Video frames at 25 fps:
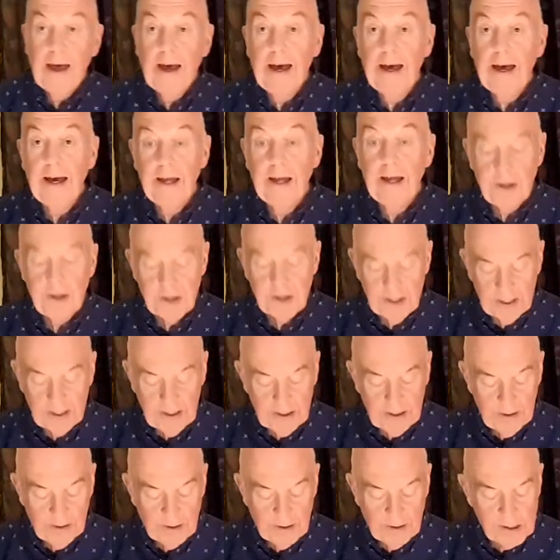And
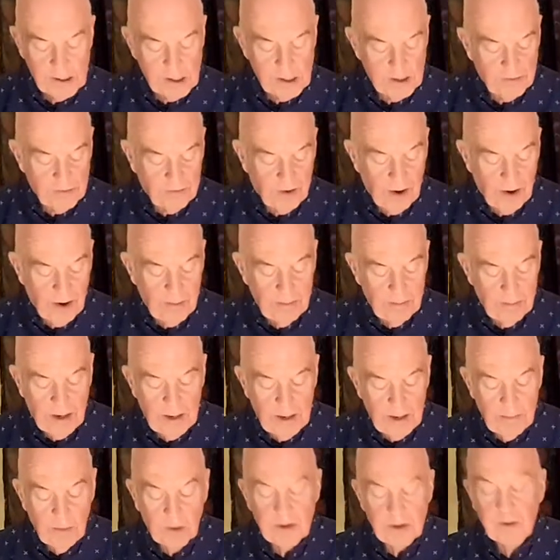this is from my
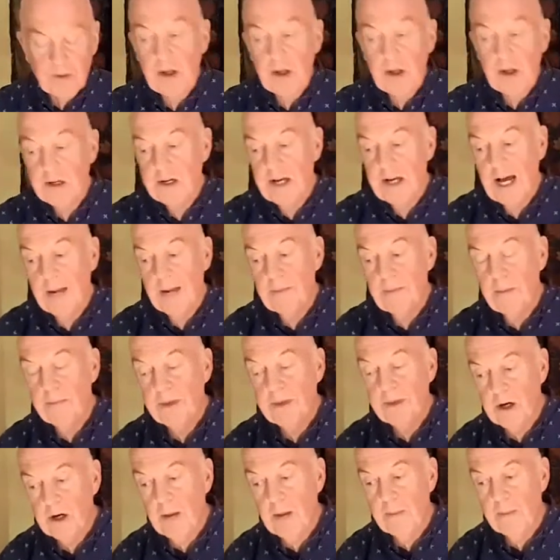most recent album, The
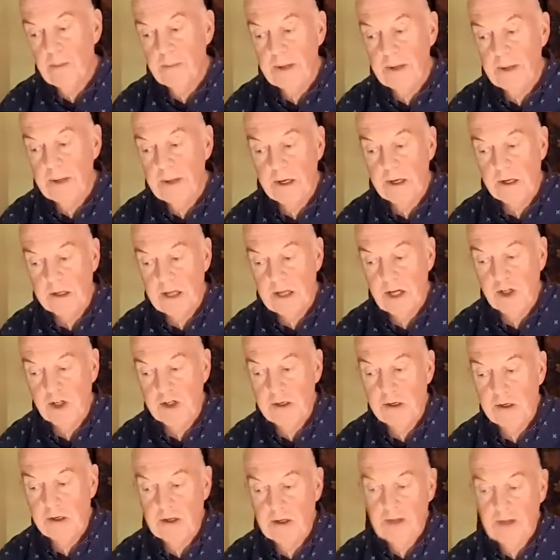Copperplate
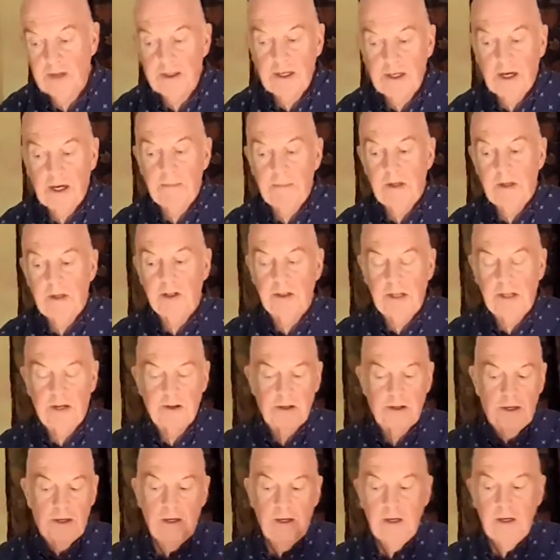Sessions. I think I mentioned that
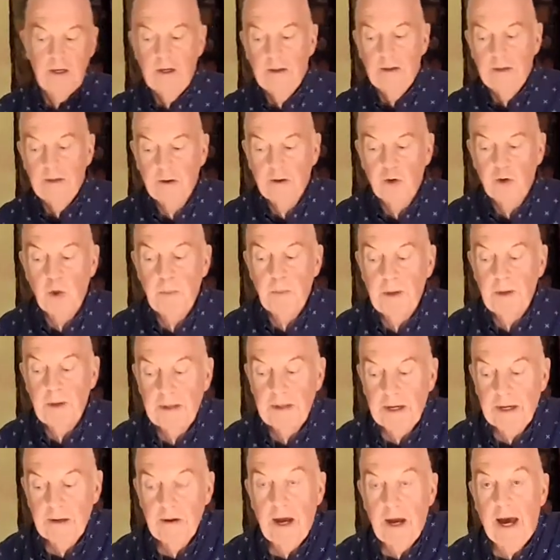grouping
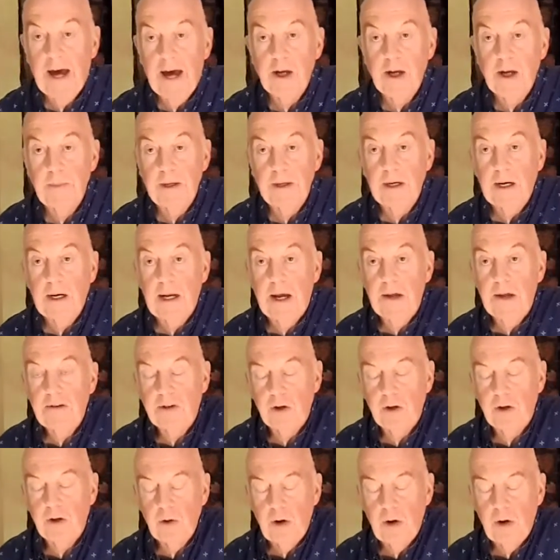that I had up in
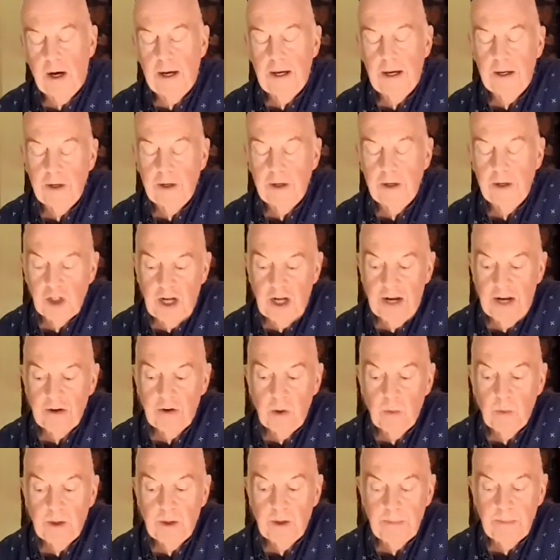Glasgow in January
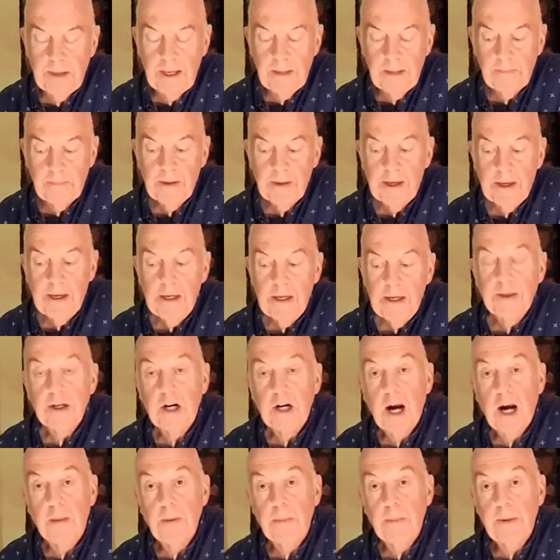with me. The
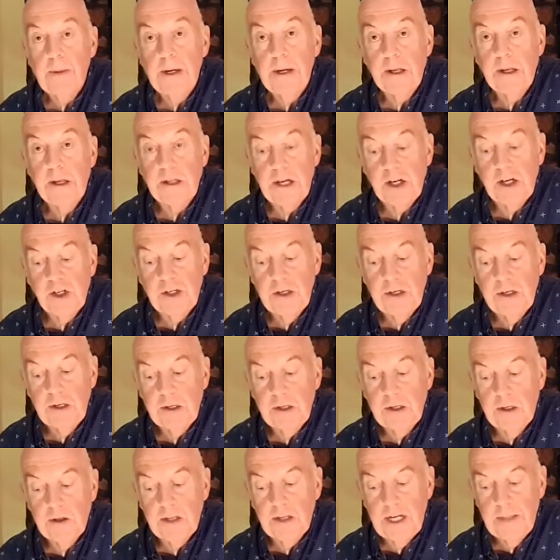Copperplate Sessions
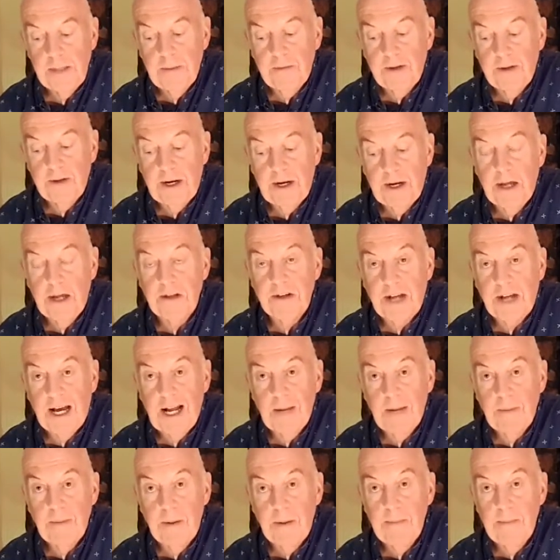is the name of the last
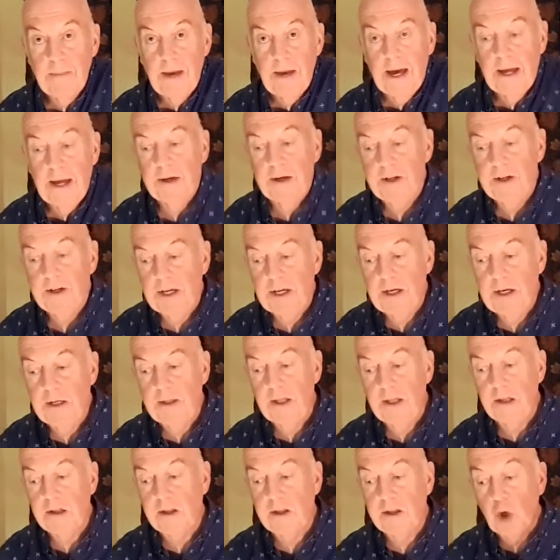album, and
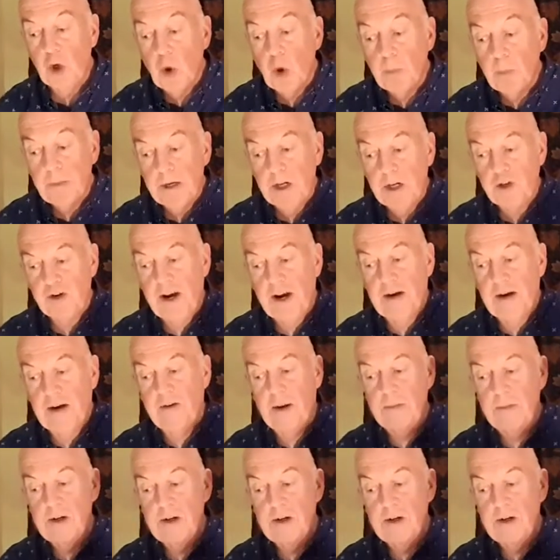this is the opening track from it.